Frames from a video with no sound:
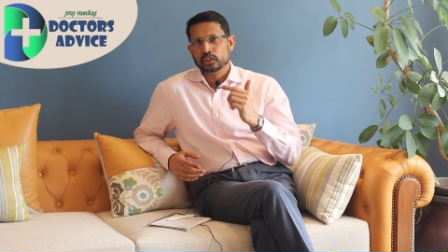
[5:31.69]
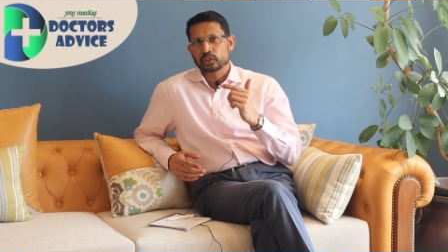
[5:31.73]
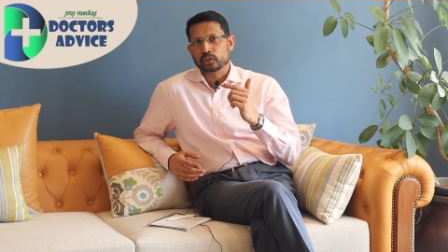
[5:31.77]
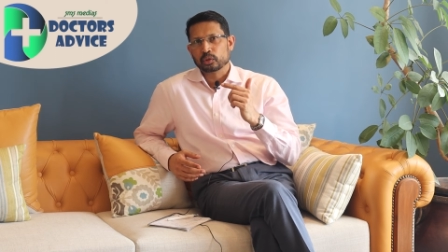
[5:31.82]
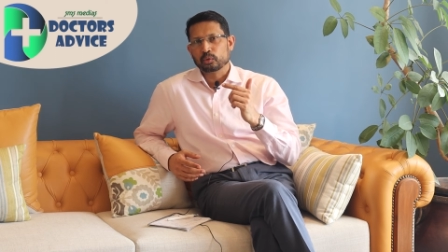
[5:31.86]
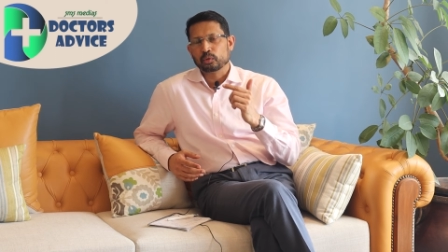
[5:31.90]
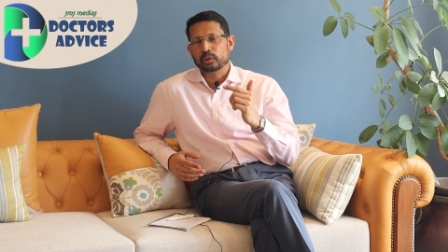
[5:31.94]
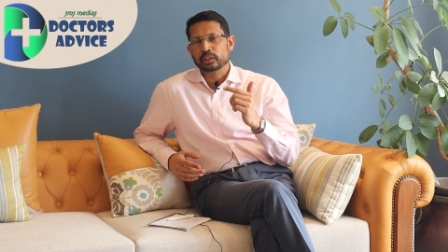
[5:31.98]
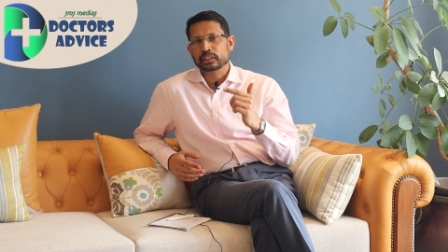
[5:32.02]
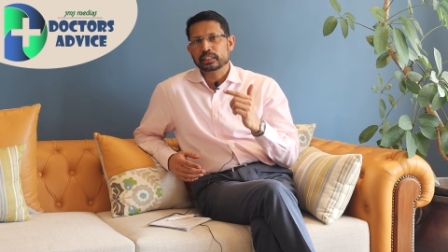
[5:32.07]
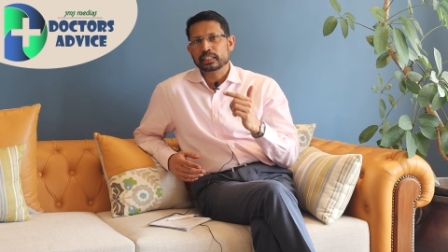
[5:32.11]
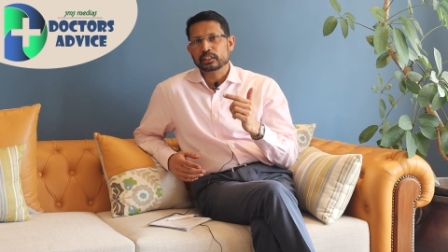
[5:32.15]
So
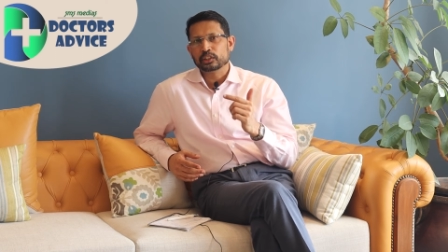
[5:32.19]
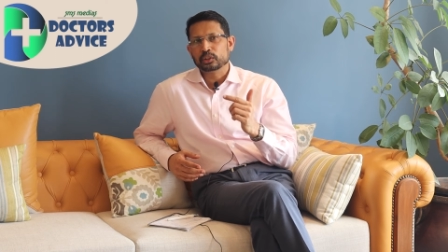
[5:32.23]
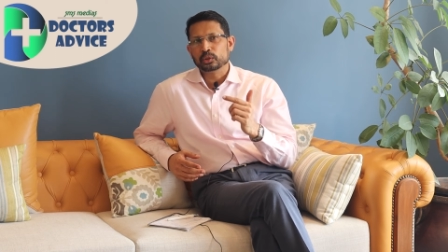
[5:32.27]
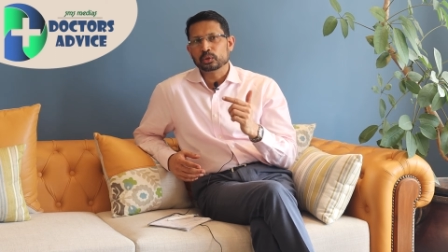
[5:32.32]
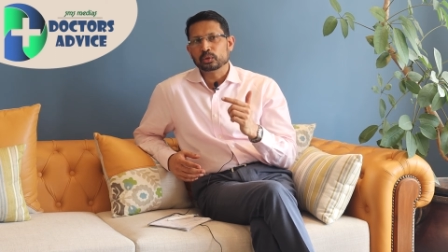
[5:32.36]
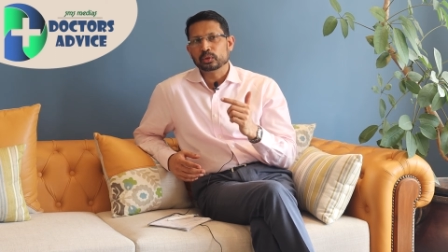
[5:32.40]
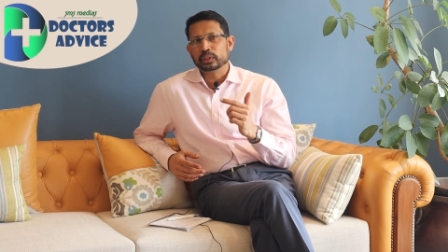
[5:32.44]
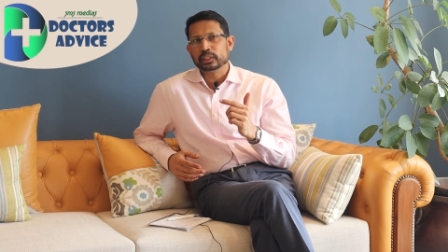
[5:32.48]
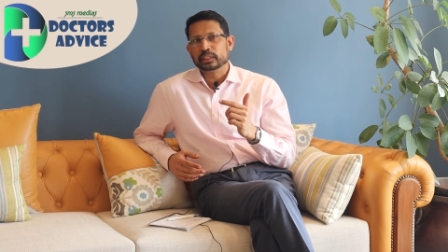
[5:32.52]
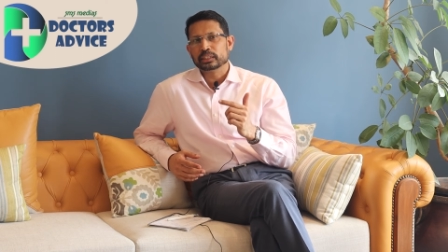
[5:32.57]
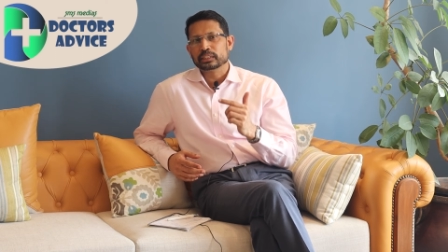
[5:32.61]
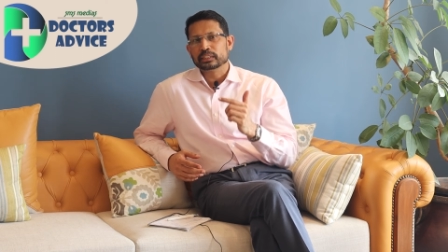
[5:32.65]
what they
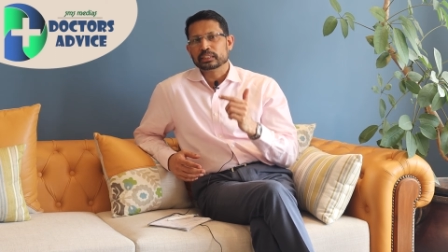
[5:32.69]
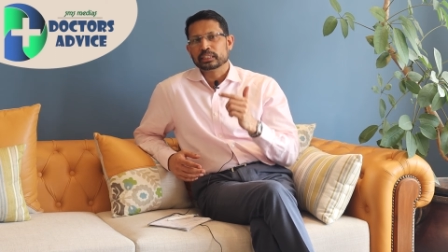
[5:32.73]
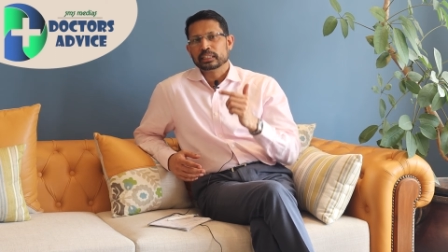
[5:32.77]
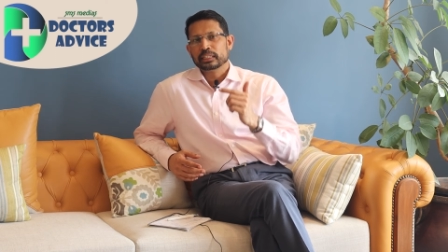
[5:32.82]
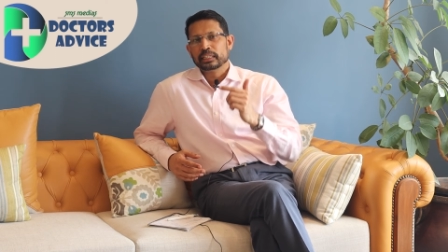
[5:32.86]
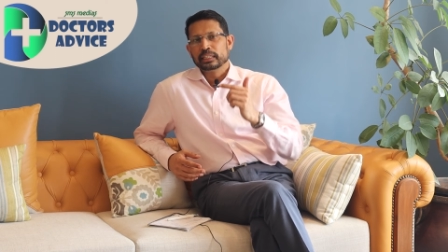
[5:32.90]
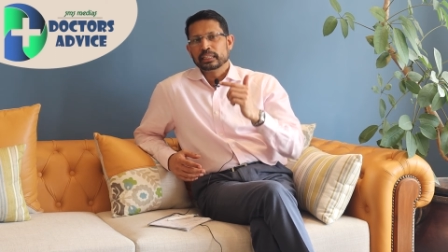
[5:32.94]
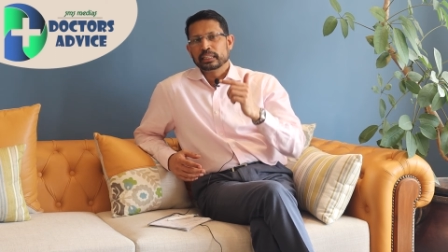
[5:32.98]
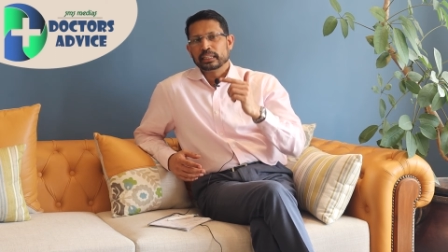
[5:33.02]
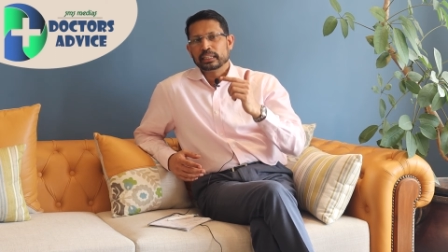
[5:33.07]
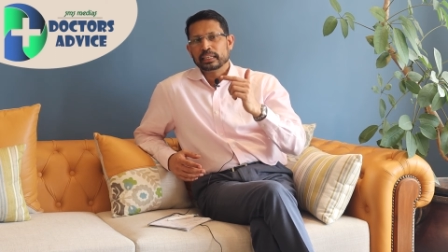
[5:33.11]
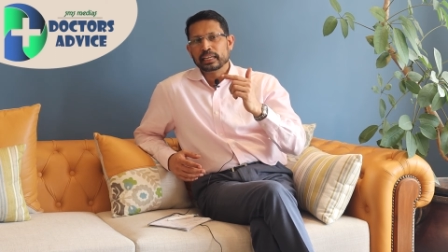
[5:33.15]
do is
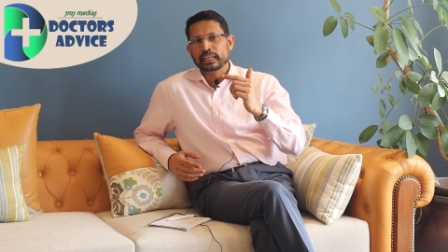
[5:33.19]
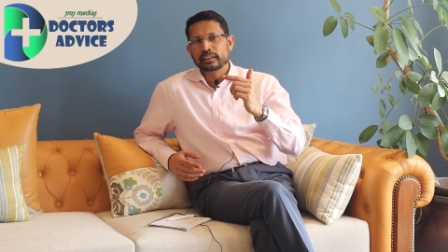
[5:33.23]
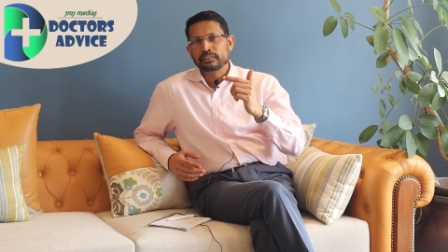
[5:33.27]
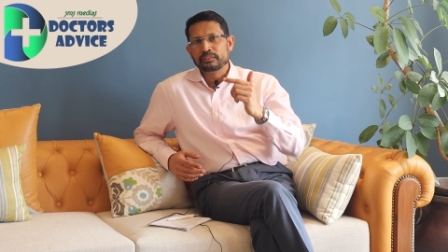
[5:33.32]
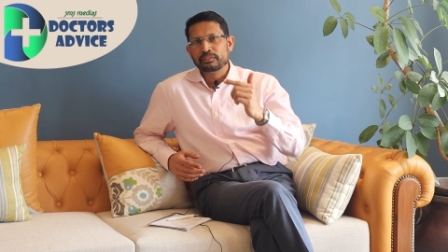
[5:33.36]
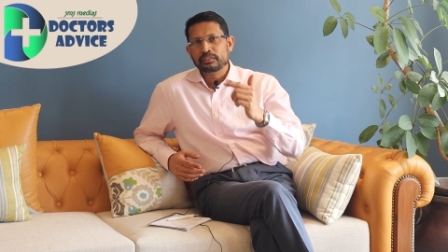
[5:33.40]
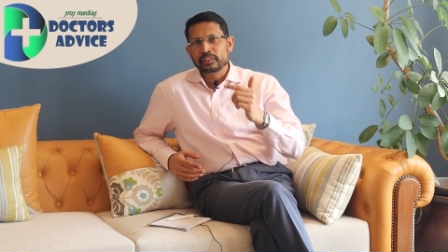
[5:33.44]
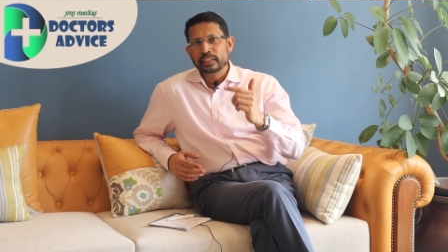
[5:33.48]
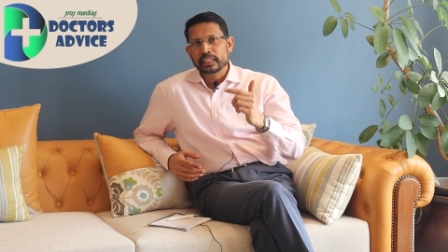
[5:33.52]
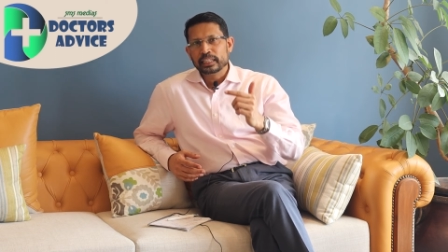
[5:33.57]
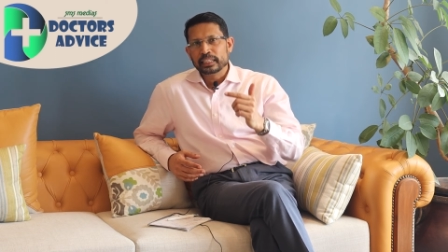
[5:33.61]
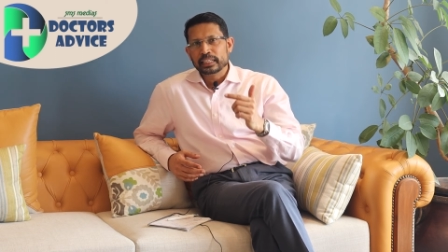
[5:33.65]

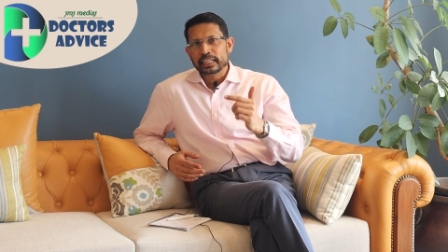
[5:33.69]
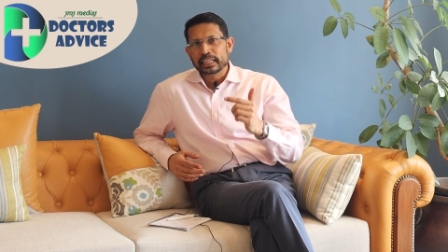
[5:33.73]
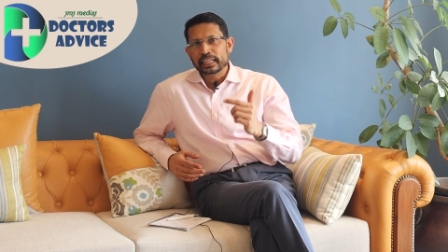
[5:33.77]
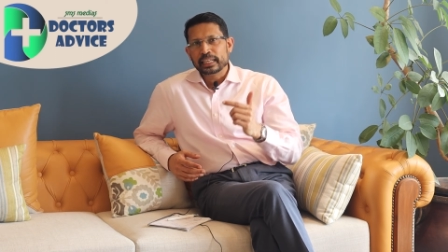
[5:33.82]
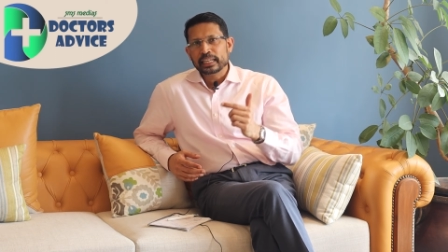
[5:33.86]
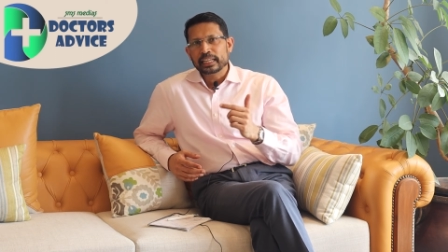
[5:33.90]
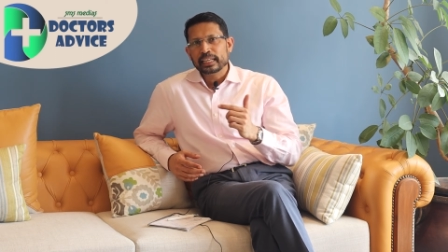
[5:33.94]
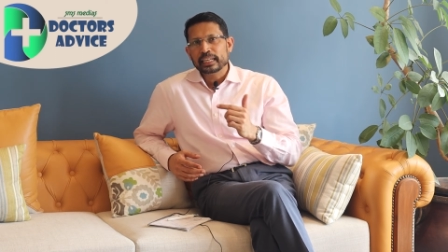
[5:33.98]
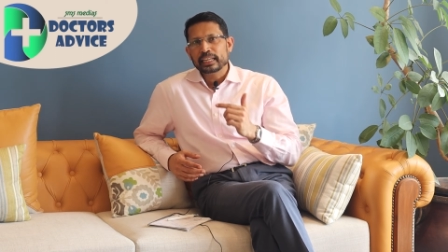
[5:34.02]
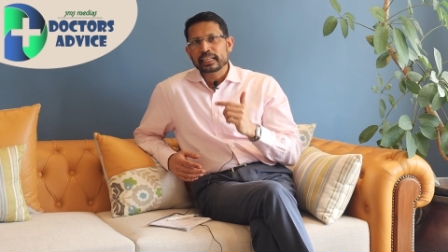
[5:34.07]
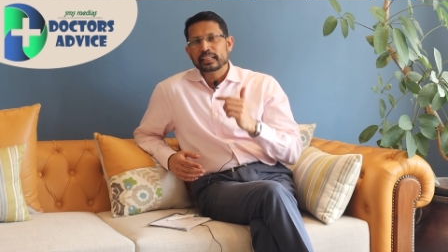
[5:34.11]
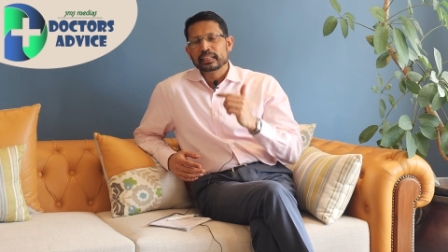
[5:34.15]
every
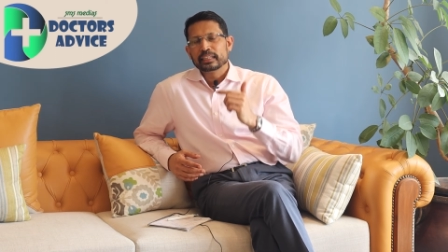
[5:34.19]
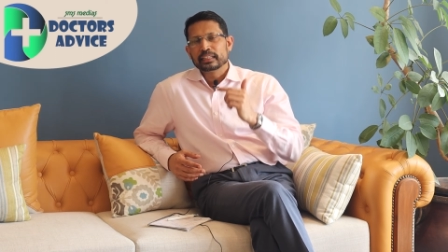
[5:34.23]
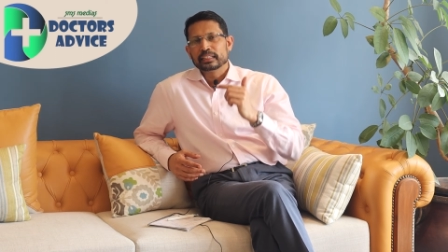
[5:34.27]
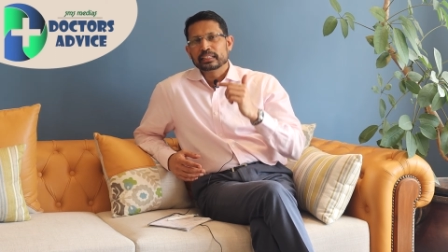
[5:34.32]
day